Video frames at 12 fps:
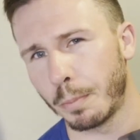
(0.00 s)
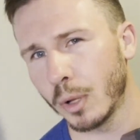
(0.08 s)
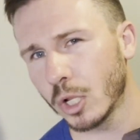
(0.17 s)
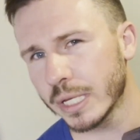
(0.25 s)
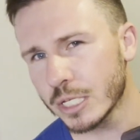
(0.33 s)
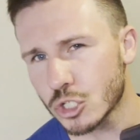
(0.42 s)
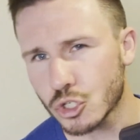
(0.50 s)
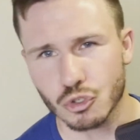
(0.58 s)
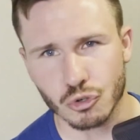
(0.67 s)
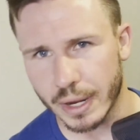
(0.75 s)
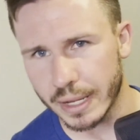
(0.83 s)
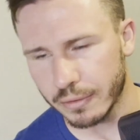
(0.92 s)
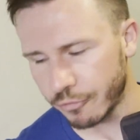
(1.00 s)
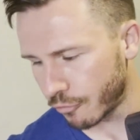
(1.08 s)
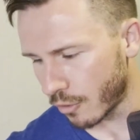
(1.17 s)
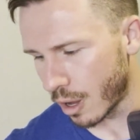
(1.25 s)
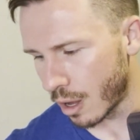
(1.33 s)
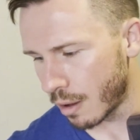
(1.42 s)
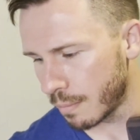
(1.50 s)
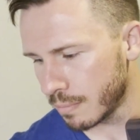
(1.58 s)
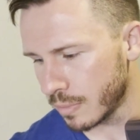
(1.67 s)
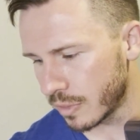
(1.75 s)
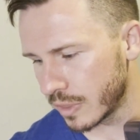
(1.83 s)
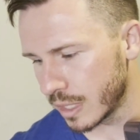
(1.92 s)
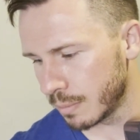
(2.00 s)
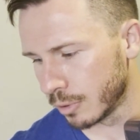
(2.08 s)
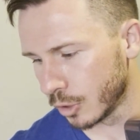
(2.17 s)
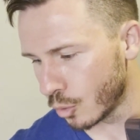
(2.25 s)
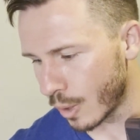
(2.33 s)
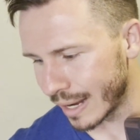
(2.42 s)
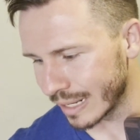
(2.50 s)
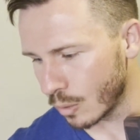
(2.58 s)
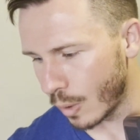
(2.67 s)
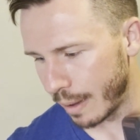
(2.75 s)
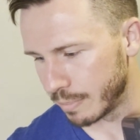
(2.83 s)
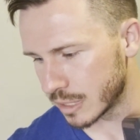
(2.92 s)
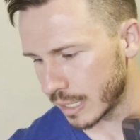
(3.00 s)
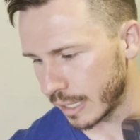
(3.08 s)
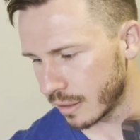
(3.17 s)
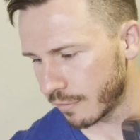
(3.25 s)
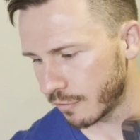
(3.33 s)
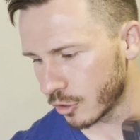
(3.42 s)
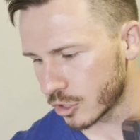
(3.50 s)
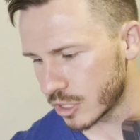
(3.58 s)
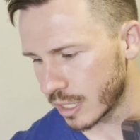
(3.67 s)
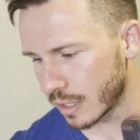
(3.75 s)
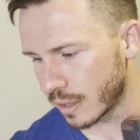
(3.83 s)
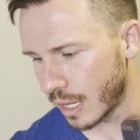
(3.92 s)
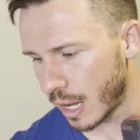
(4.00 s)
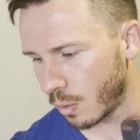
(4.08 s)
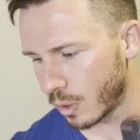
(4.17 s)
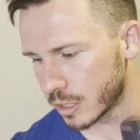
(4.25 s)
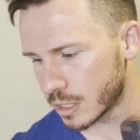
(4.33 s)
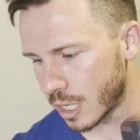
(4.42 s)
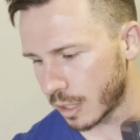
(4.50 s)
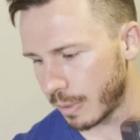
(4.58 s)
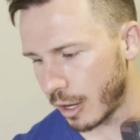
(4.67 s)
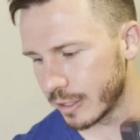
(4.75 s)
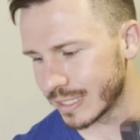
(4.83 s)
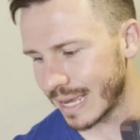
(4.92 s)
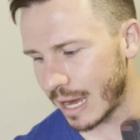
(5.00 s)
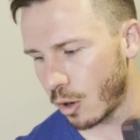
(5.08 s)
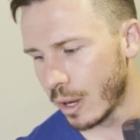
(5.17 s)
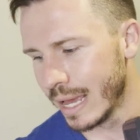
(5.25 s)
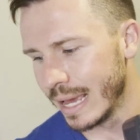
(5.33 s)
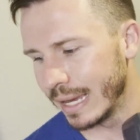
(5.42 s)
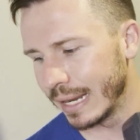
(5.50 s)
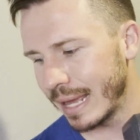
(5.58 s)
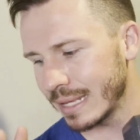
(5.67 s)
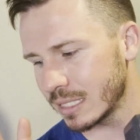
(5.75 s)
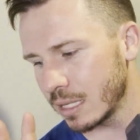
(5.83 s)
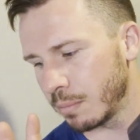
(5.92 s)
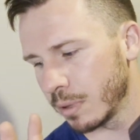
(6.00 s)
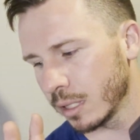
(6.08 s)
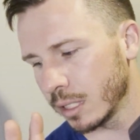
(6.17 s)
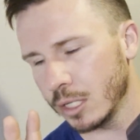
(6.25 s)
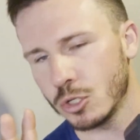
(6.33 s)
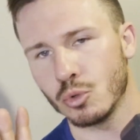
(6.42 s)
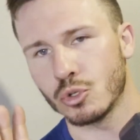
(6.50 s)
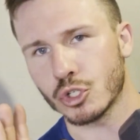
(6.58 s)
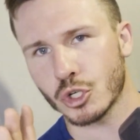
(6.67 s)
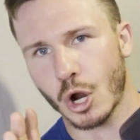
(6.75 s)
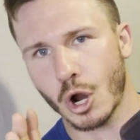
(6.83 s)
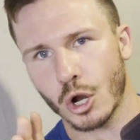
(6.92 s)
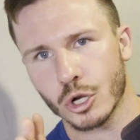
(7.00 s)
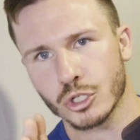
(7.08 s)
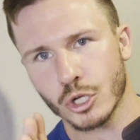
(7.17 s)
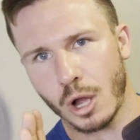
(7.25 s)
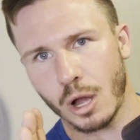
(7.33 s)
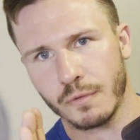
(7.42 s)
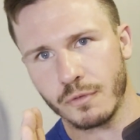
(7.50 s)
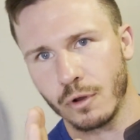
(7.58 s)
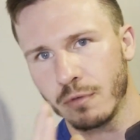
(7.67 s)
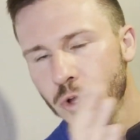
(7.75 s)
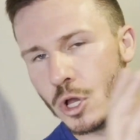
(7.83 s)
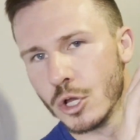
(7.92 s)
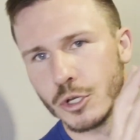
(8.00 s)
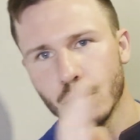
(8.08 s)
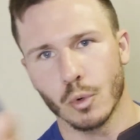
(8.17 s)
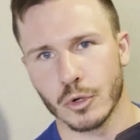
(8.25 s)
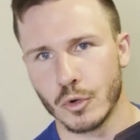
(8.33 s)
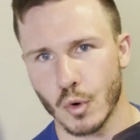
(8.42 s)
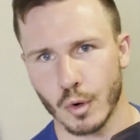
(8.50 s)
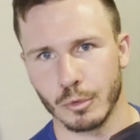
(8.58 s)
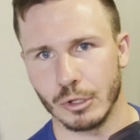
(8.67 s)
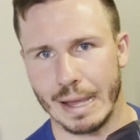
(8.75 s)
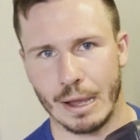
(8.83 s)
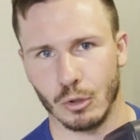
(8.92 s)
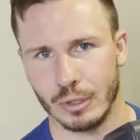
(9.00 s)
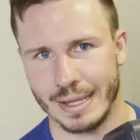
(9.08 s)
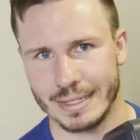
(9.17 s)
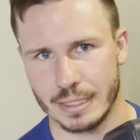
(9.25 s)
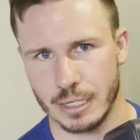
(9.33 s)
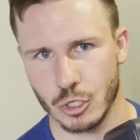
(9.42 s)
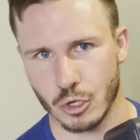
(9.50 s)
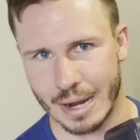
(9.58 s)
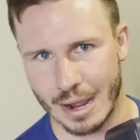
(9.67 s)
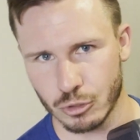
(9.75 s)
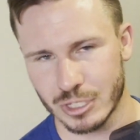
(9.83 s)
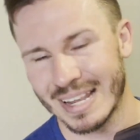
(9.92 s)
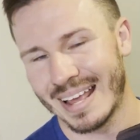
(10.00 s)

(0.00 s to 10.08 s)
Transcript: pulling straight from the Bluetti website, the first thing that I want to talk about is how it has the ability to charge off of your normal outlet in your house